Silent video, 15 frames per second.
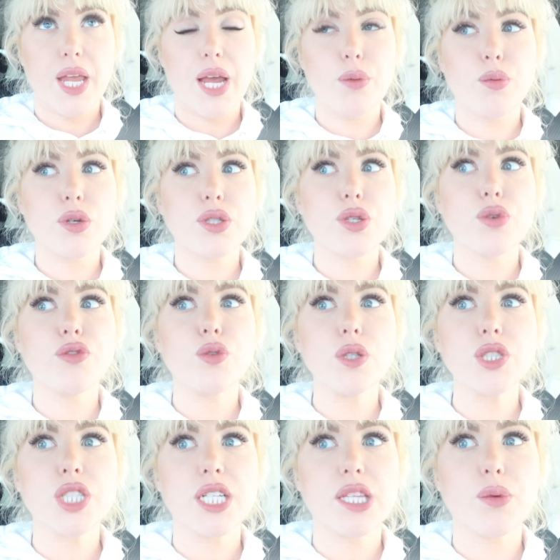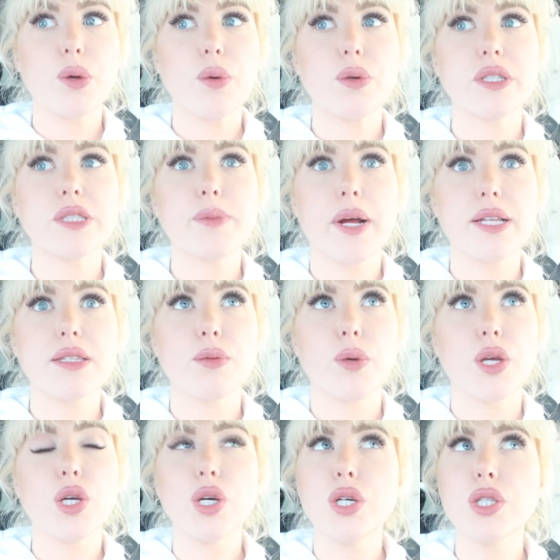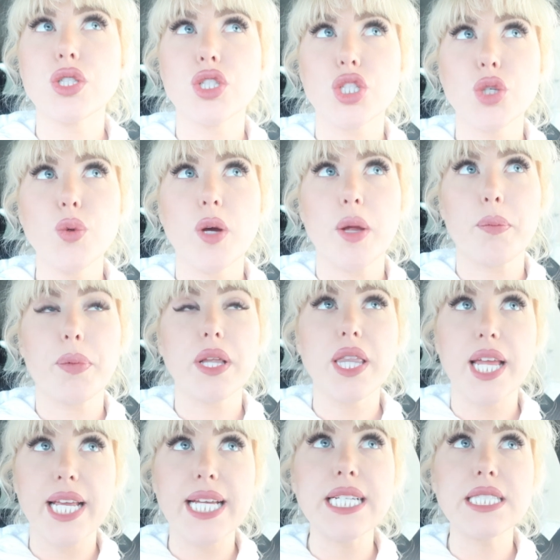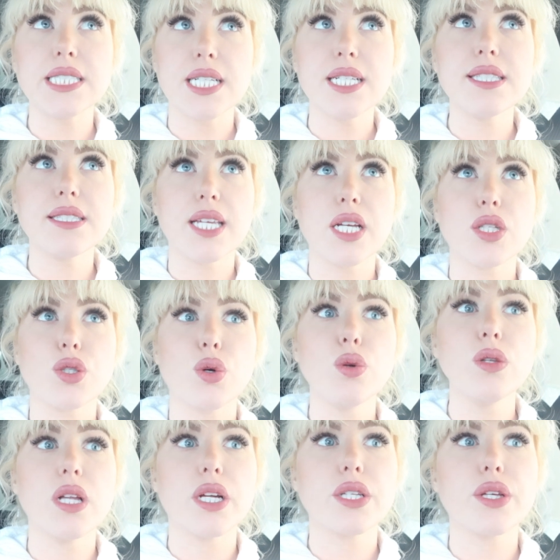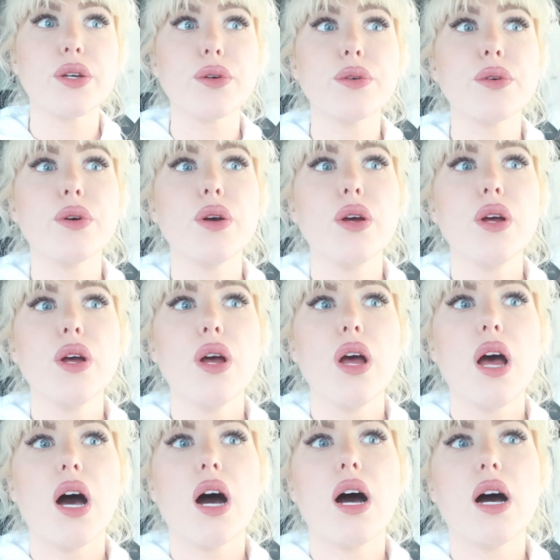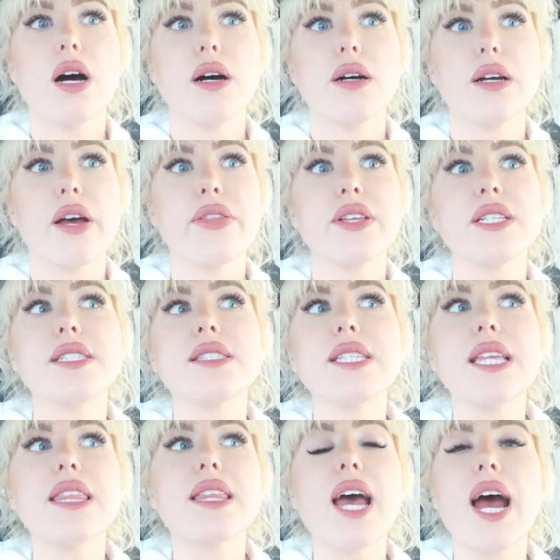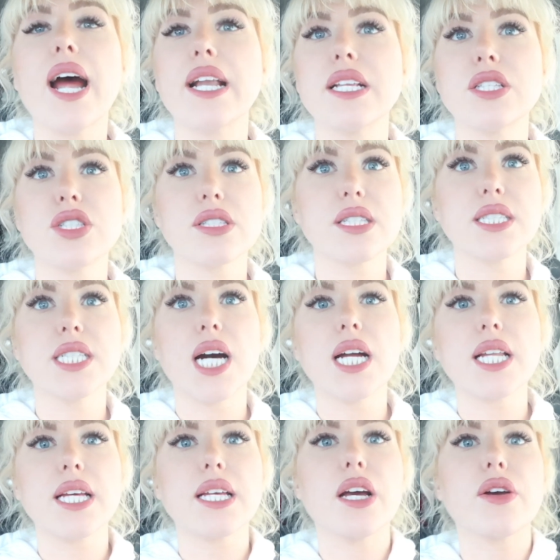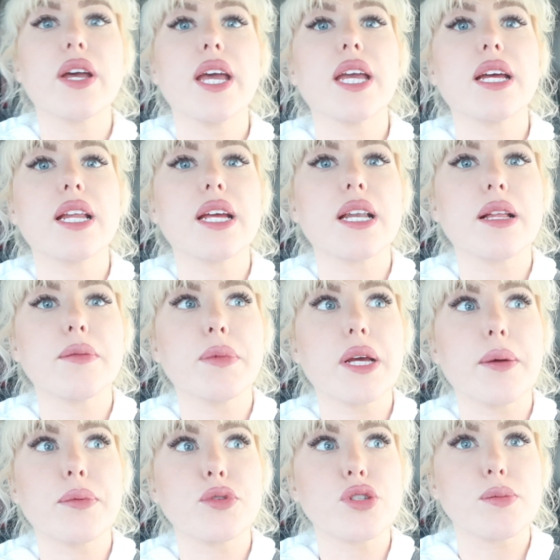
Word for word: and we're so fortunate that we were in spots that we could do it, but like it does take a toll on you. Uh, and then to see that, it's just gutting. Okay, hang on, I gotta pick up a